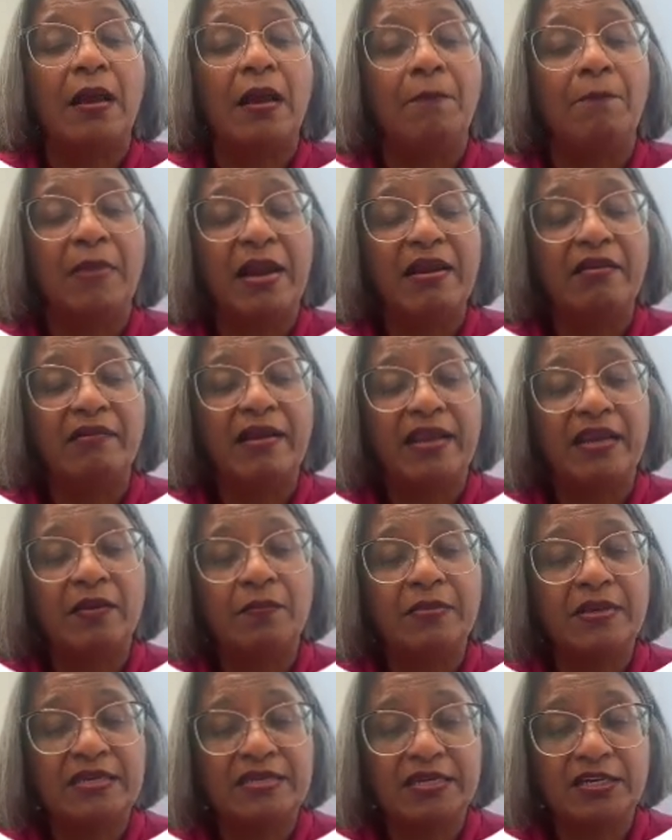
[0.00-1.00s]
My
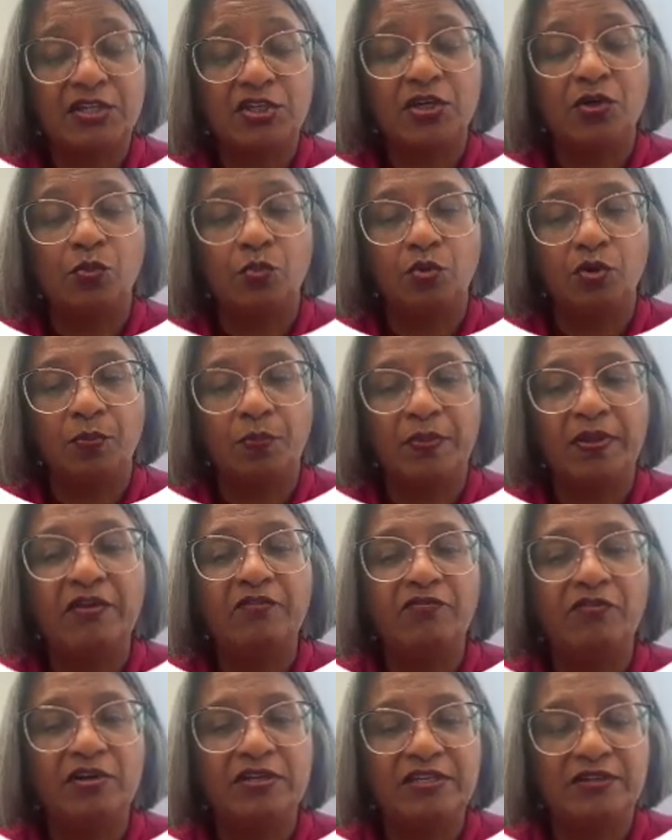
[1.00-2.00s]
recommendation would be
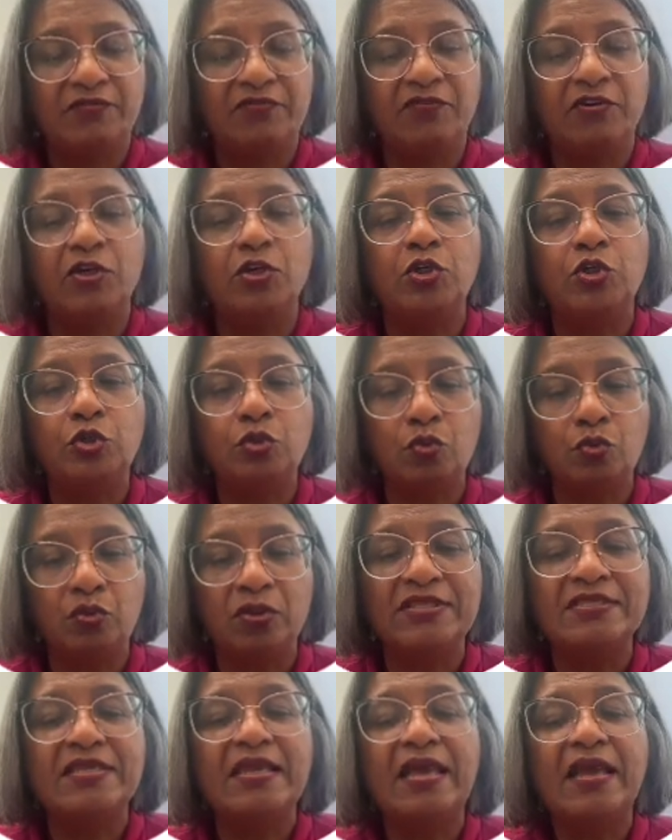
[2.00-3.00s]
for different
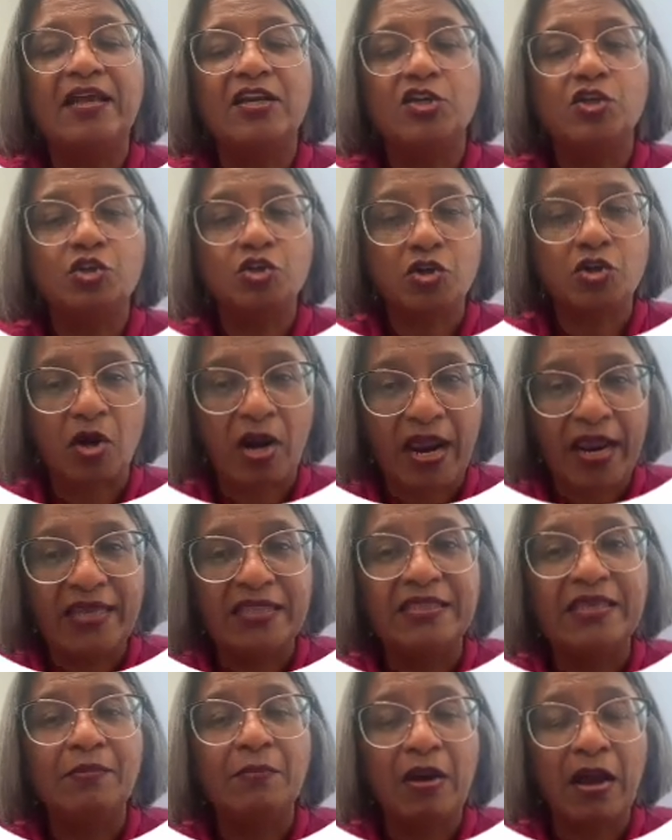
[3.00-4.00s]
tools, try
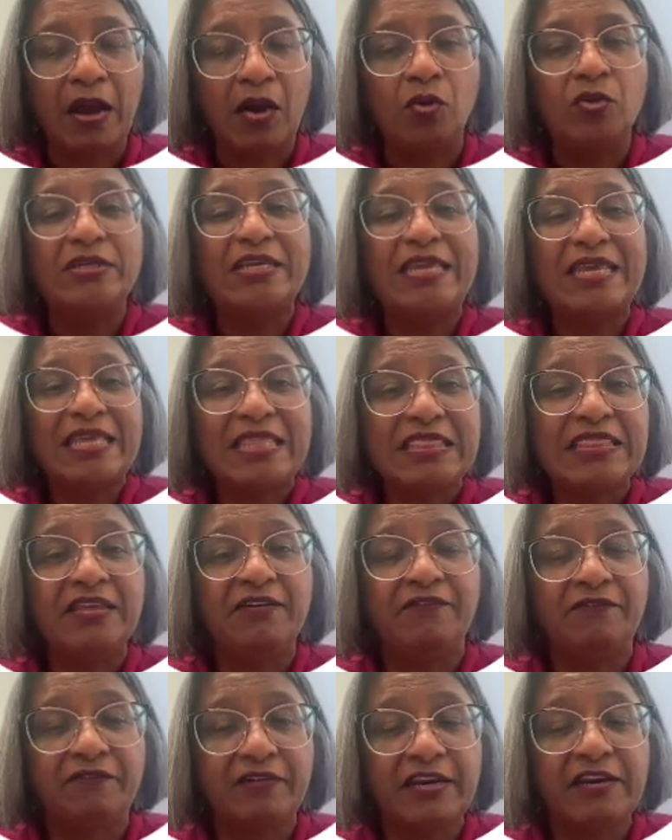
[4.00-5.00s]
them out in the
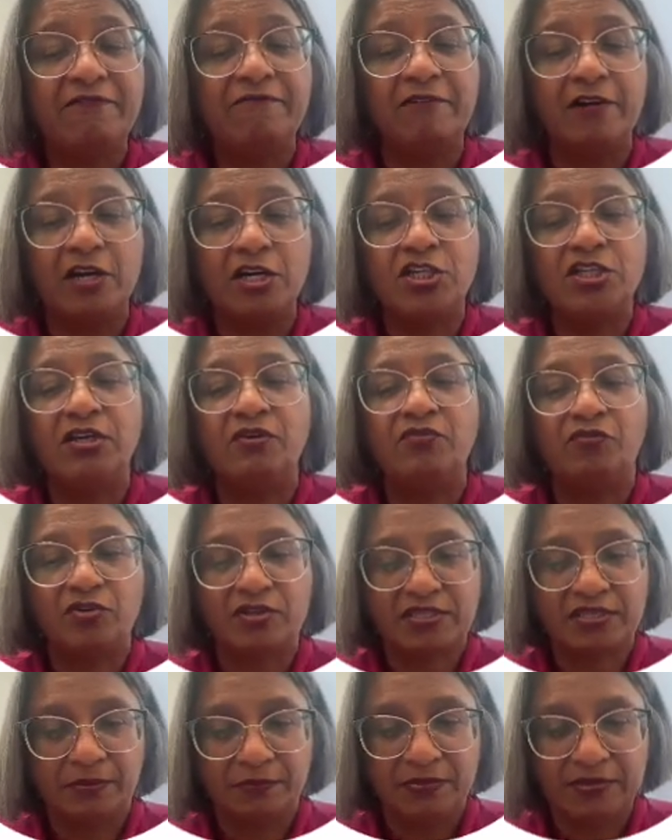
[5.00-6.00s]
free version for
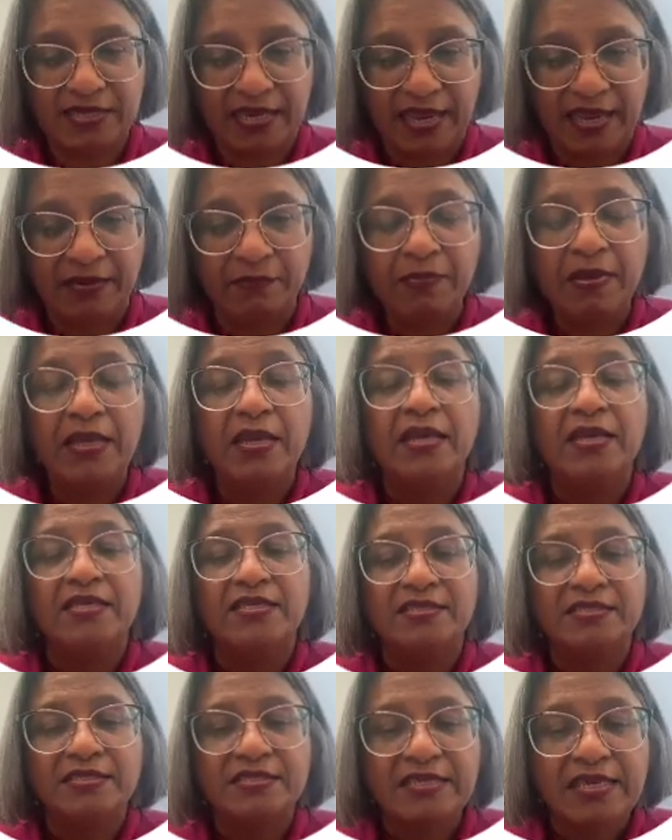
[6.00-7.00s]
some time.
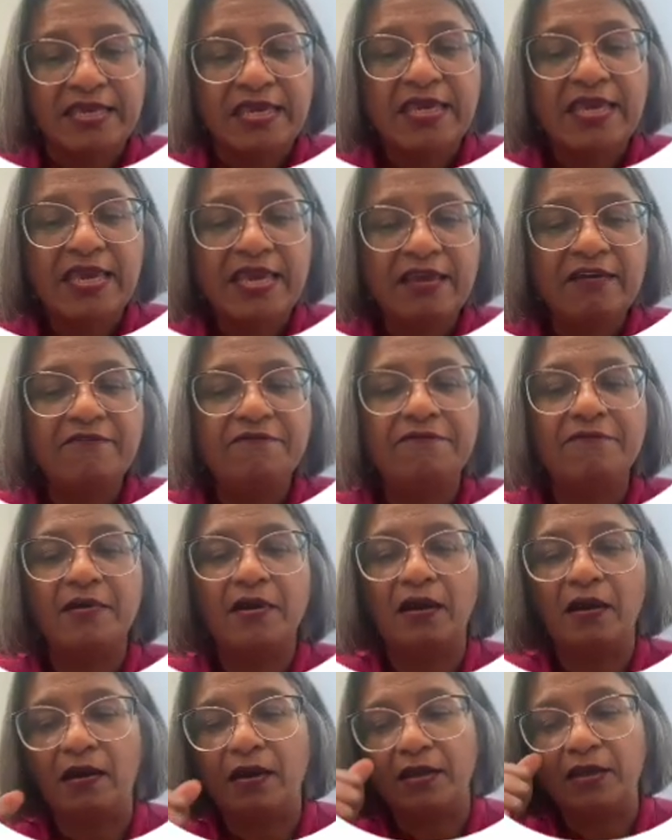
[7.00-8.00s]
See if
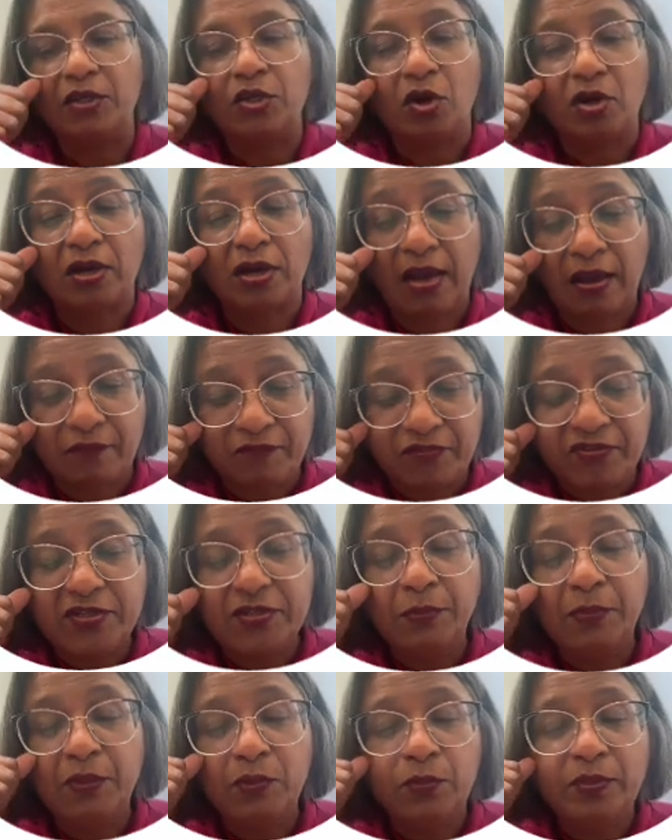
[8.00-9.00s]
you're
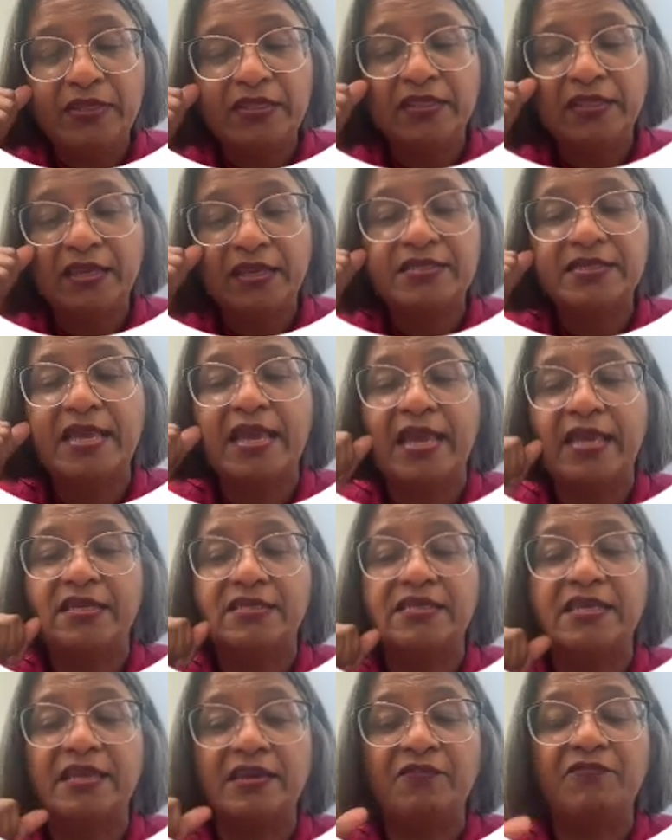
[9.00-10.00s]
comfortable with it
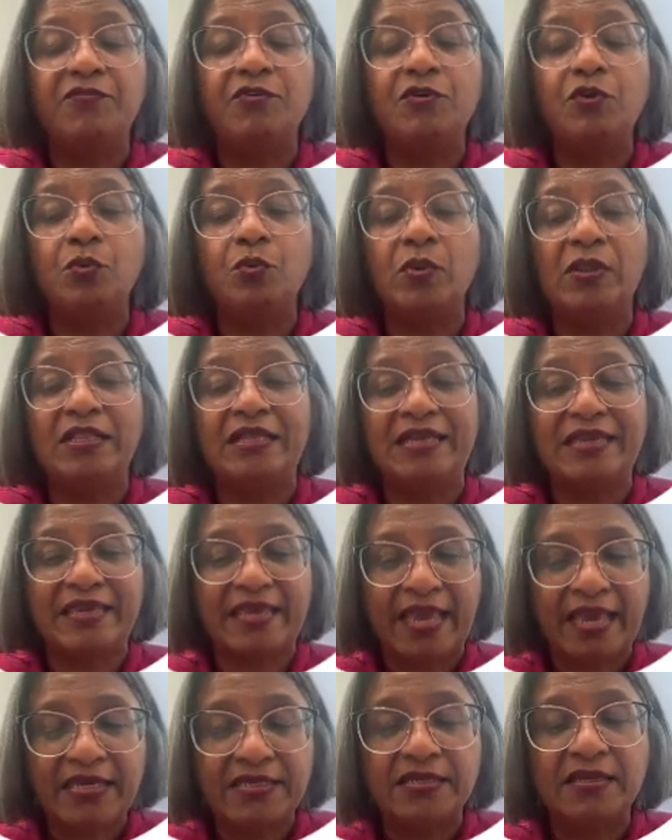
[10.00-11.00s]
and if you will
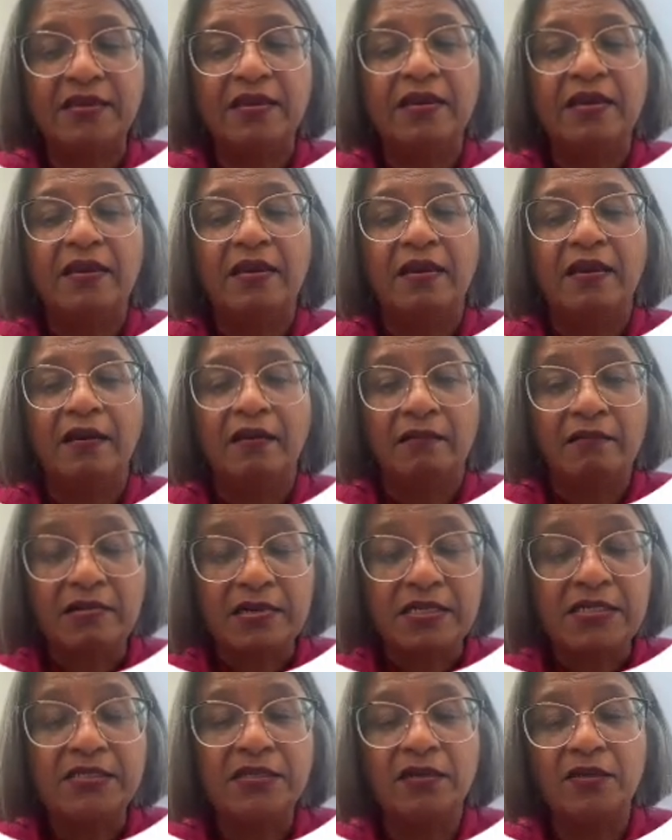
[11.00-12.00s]
get a
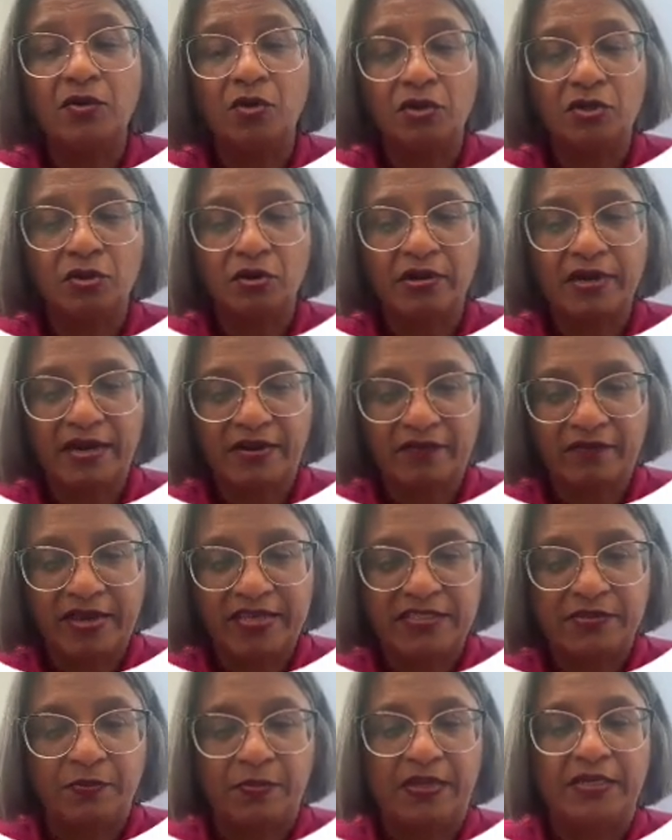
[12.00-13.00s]
return on your
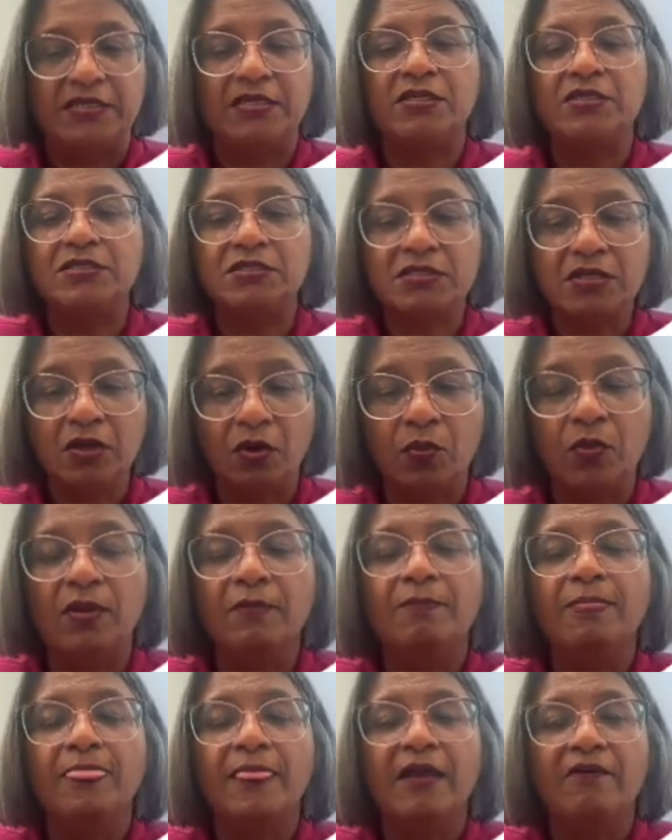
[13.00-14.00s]
investment. So,
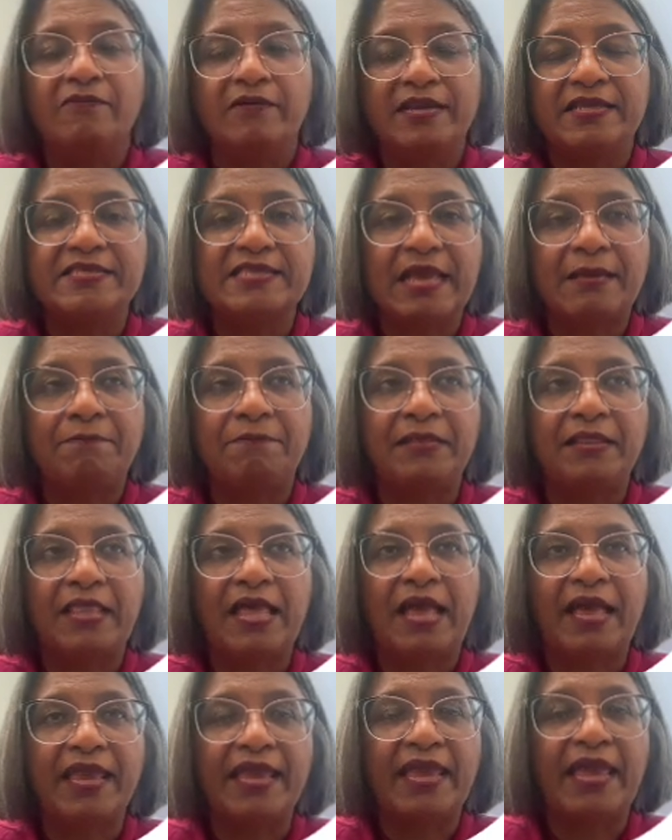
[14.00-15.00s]
for example,
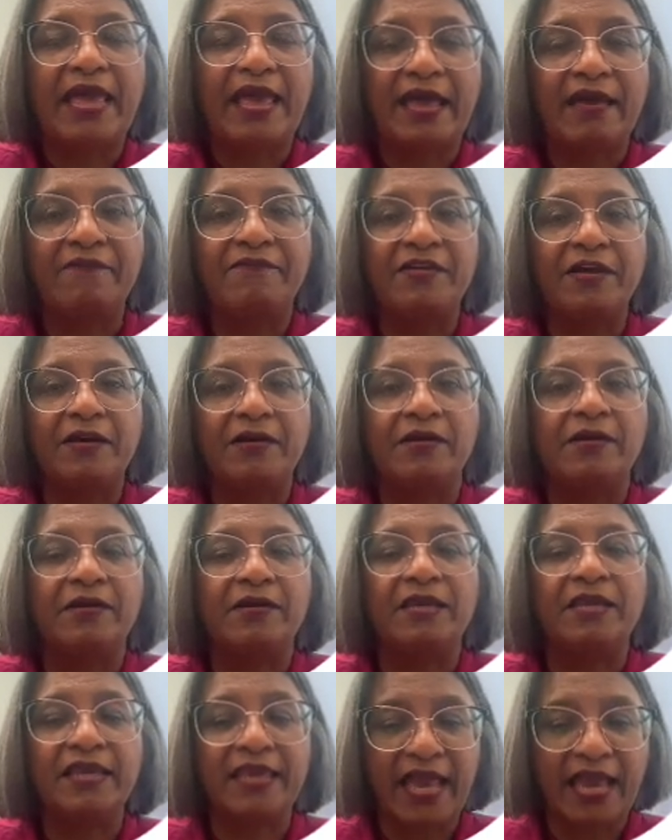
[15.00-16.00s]
I have a
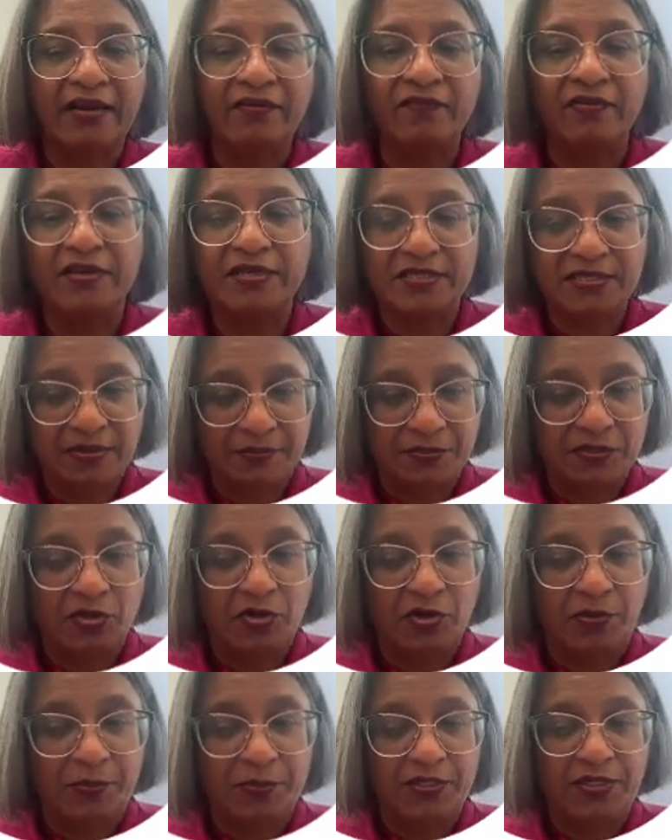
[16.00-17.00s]
Canva
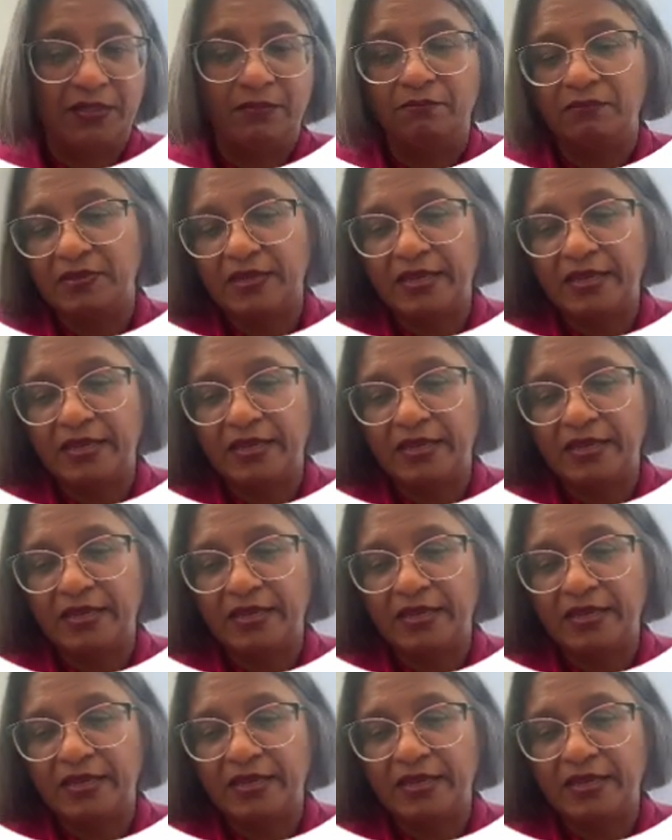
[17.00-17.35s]
subscription.